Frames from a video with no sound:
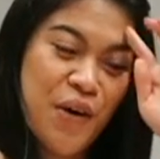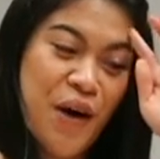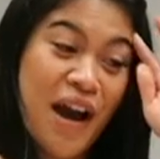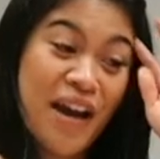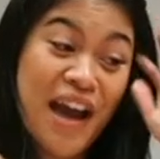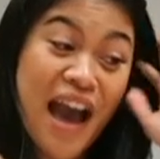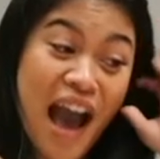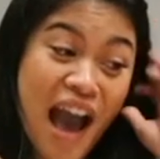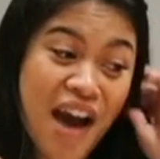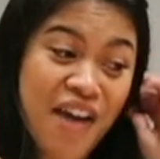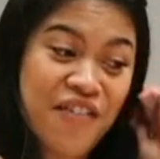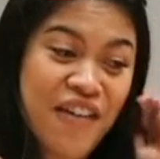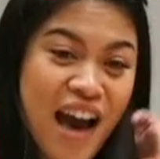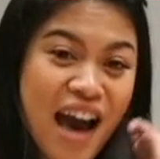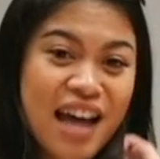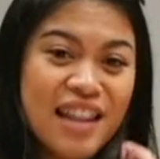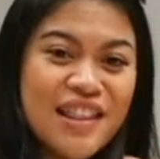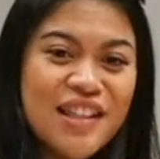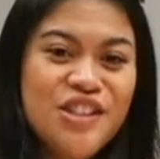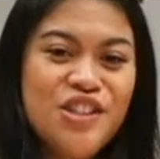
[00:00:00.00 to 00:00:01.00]
I have
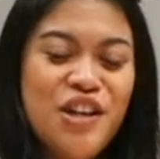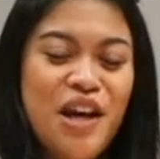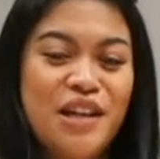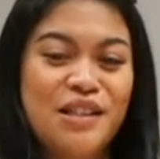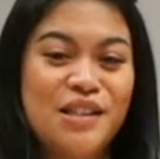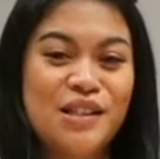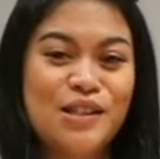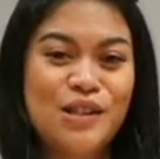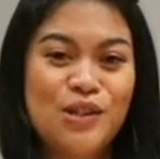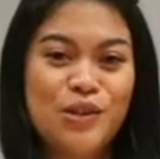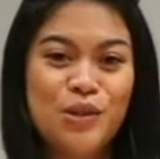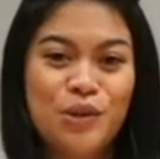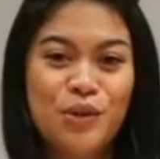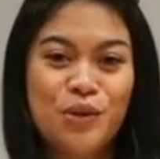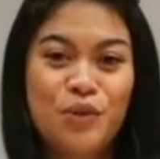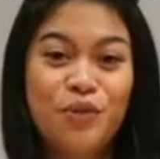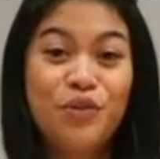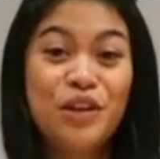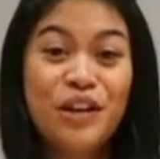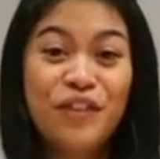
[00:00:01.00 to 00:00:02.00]
had the chance
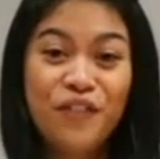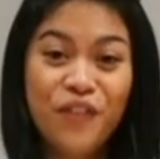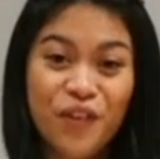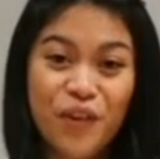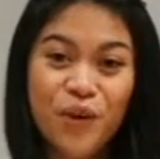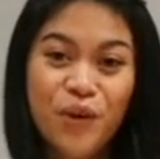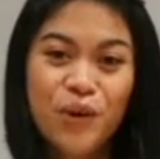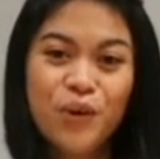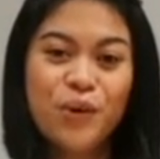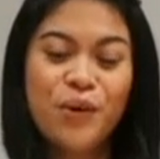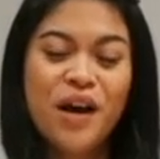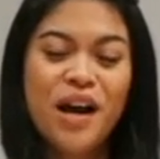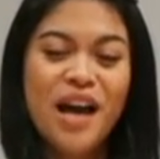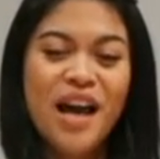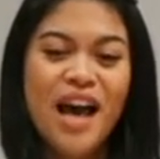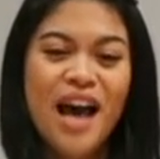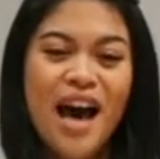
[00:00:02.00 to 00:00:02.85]
to review